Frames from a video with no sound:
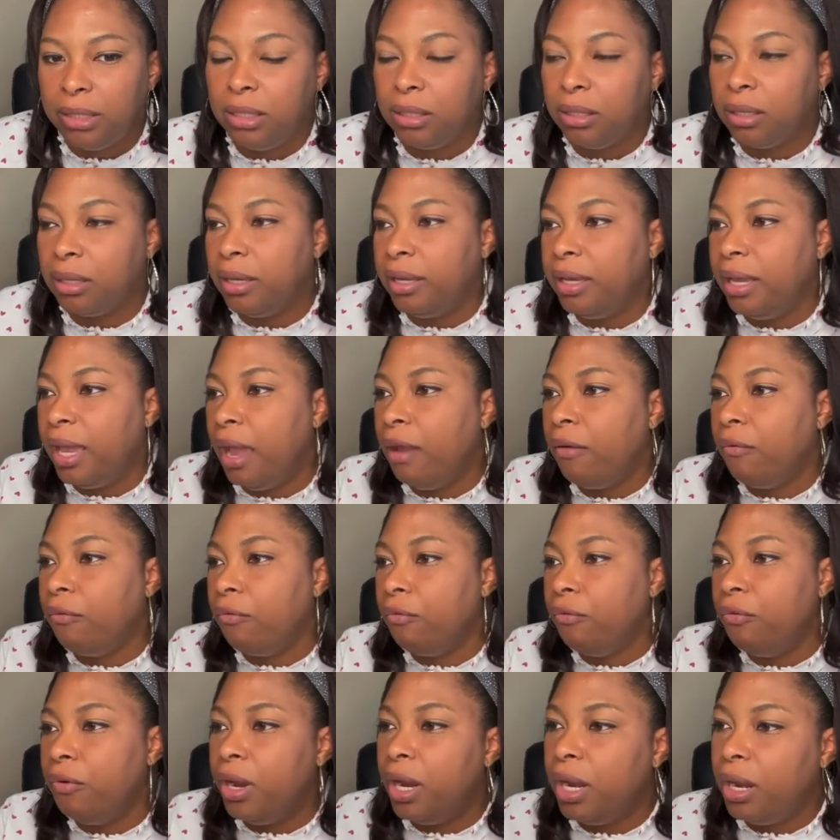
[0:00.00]
to get
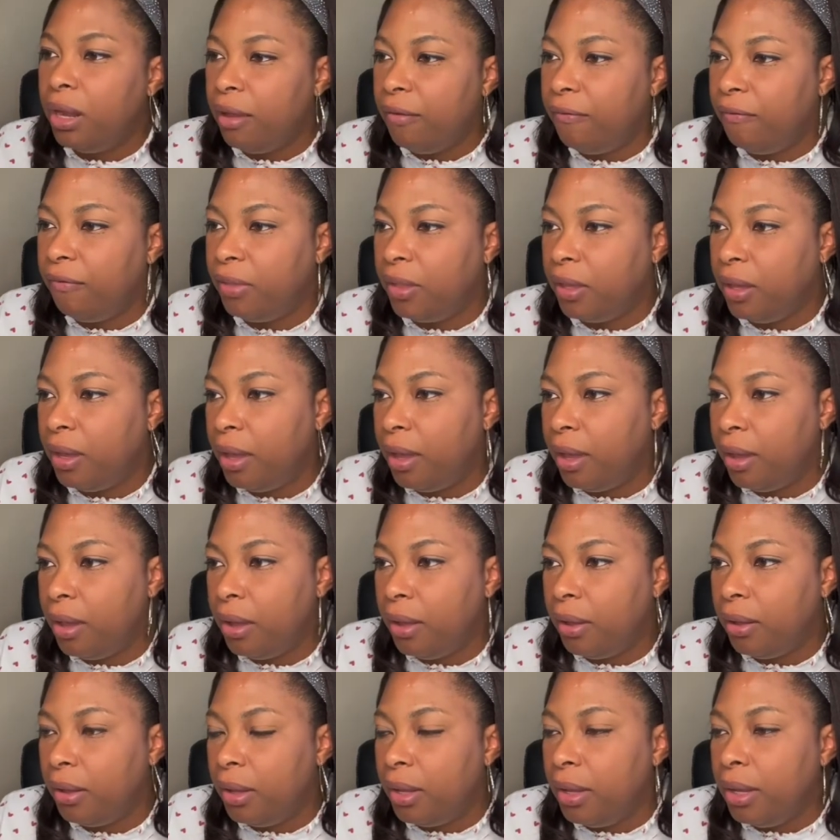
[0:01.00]
rid of
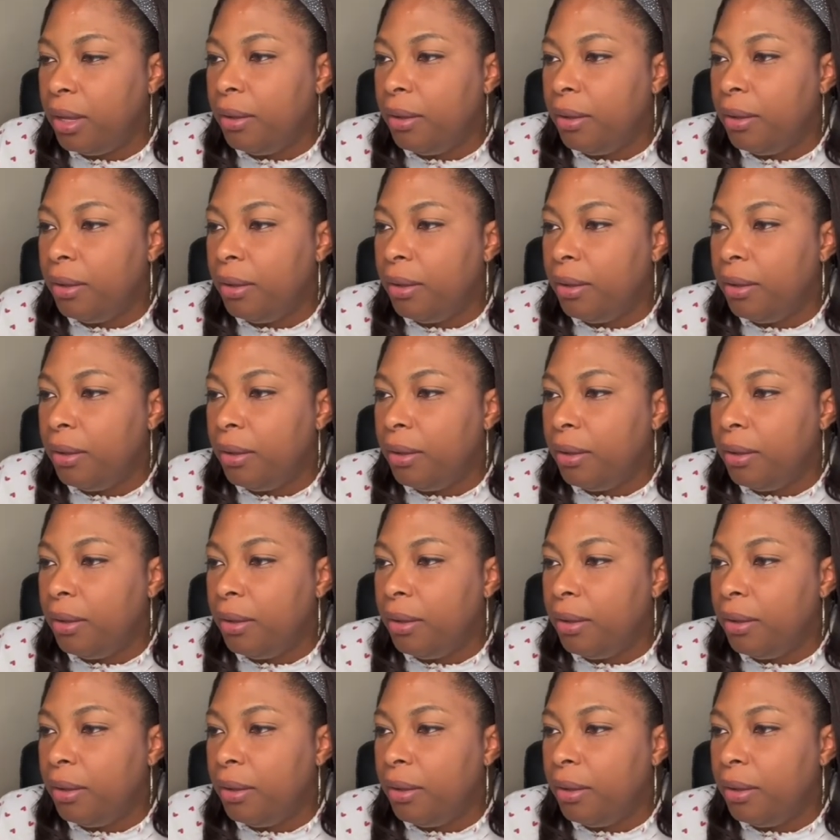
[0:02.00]
the.